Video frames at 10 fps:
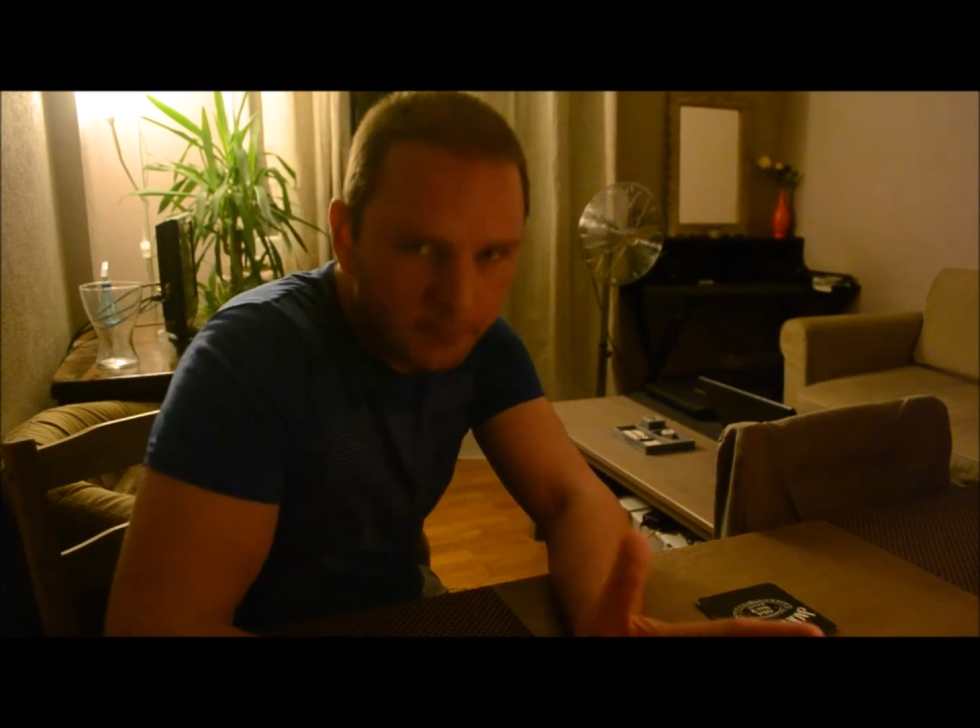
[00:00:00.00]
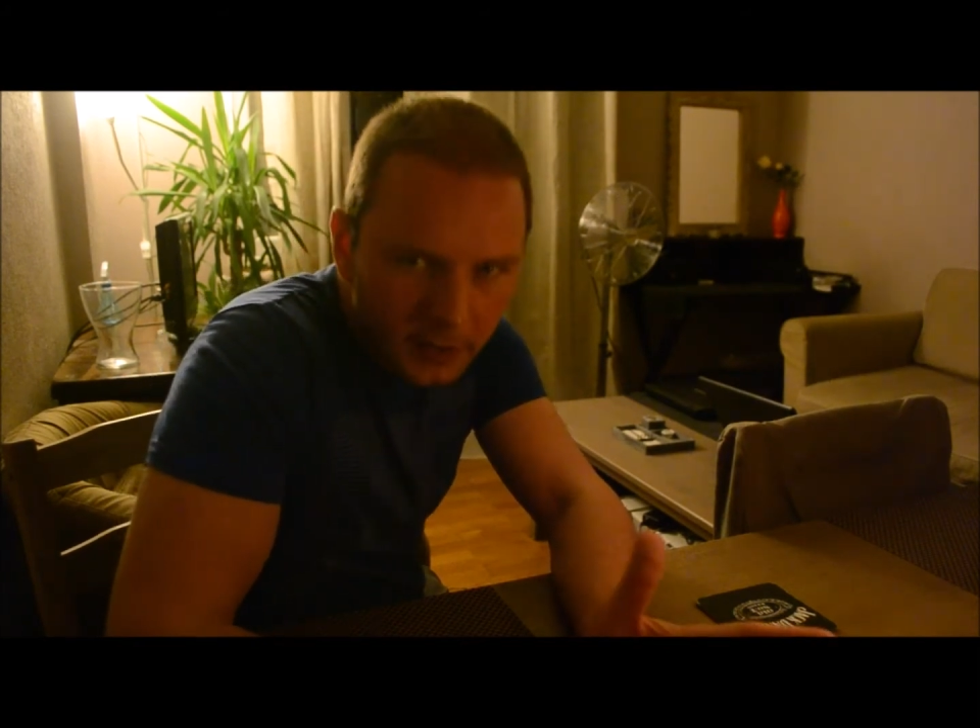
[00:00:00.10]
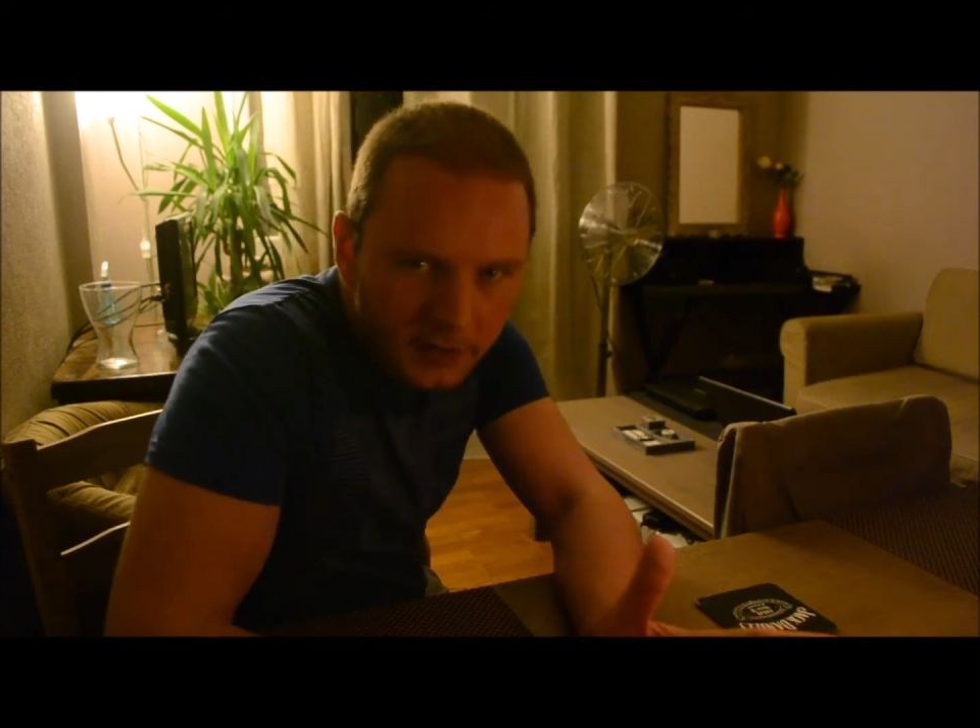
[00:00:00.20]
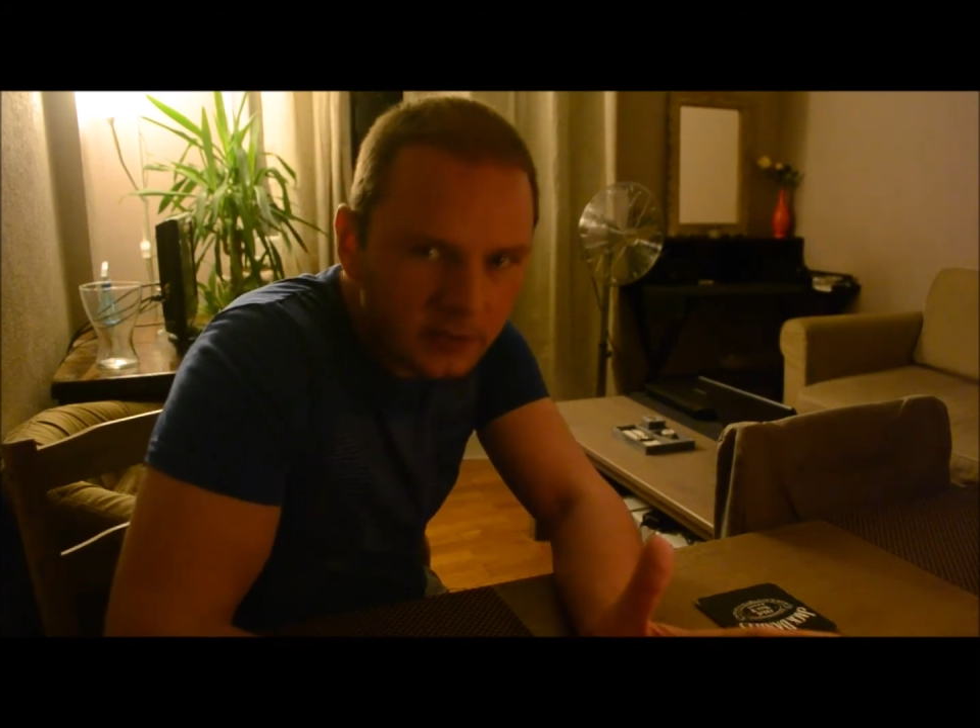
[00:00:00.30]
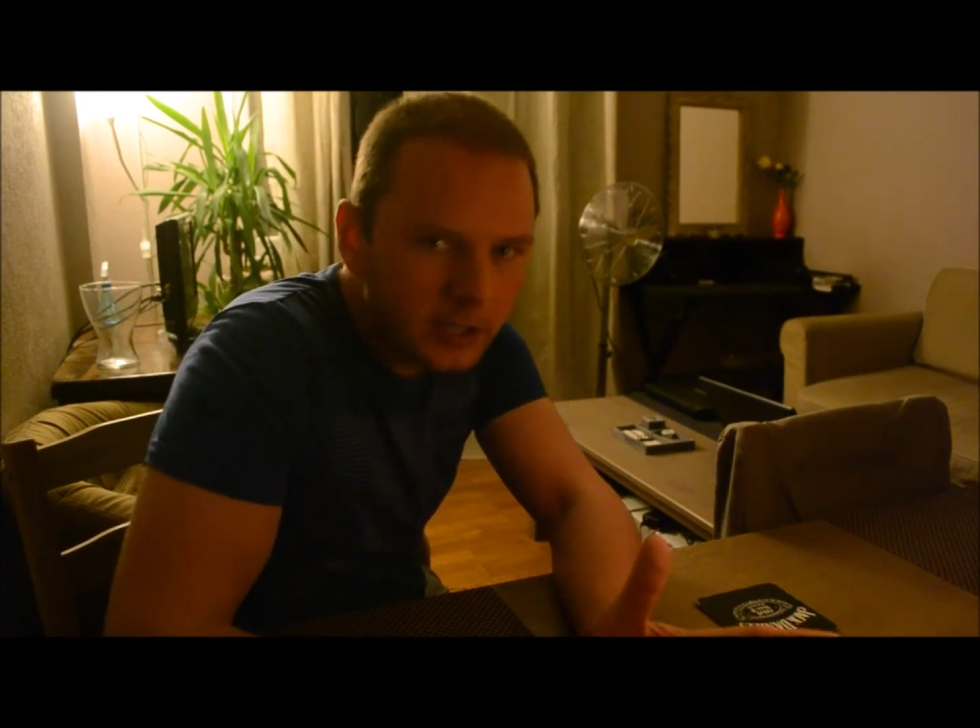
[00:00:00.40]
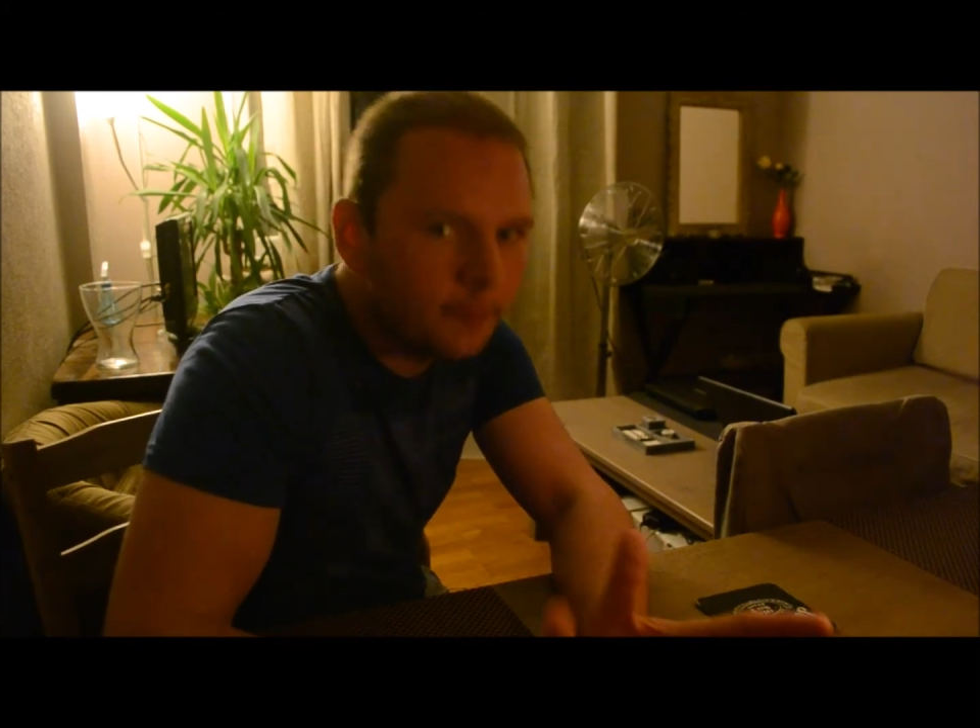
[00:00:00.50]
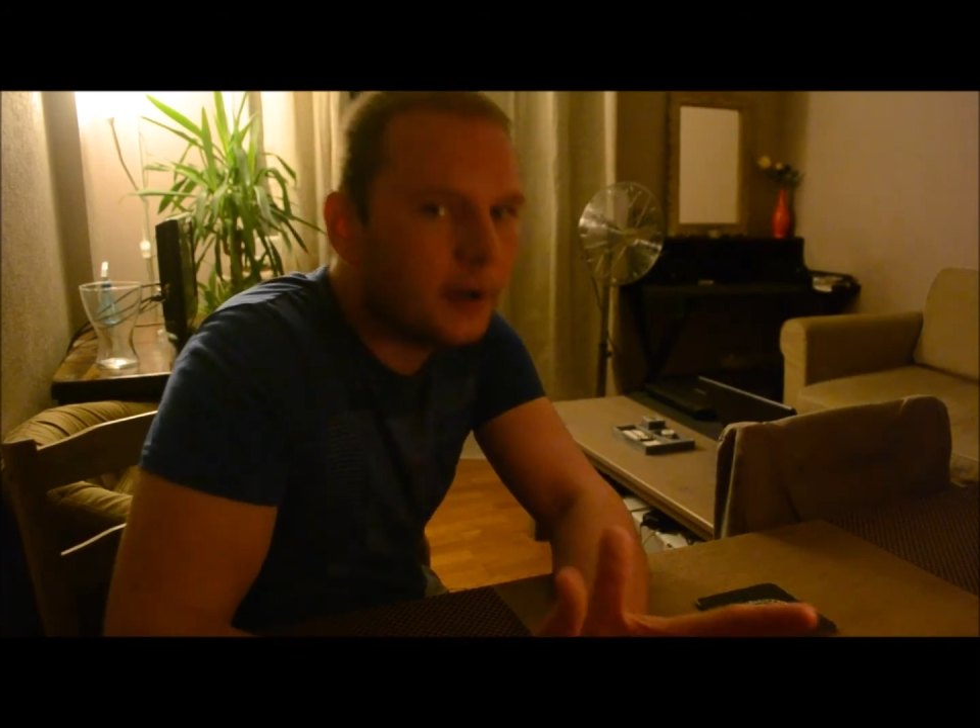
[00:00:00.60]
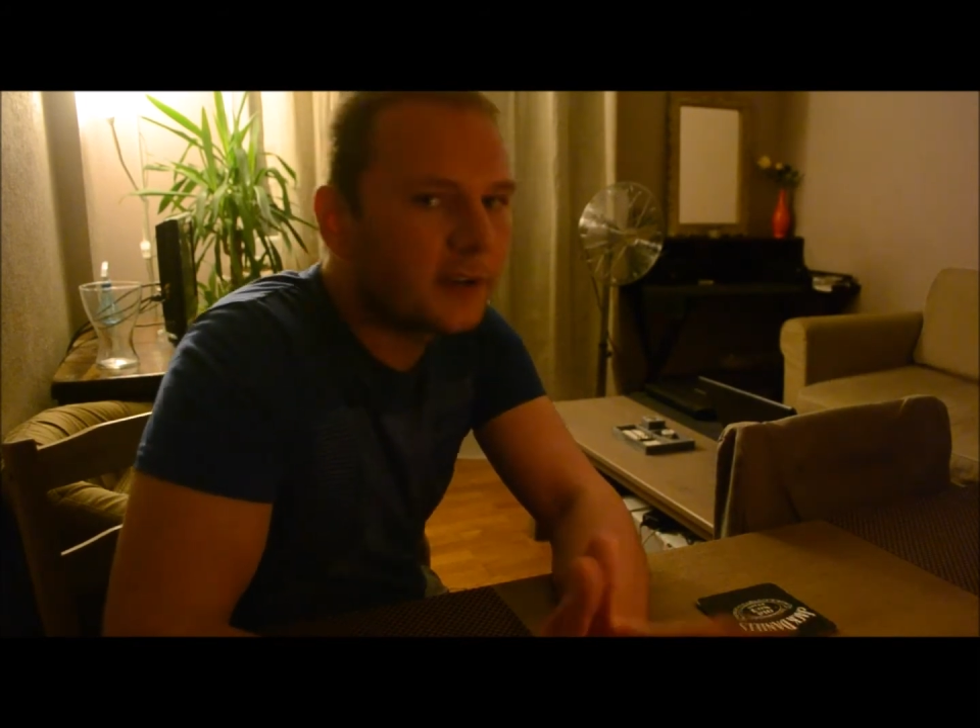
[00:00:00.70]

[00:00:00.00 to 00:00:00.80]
personally in my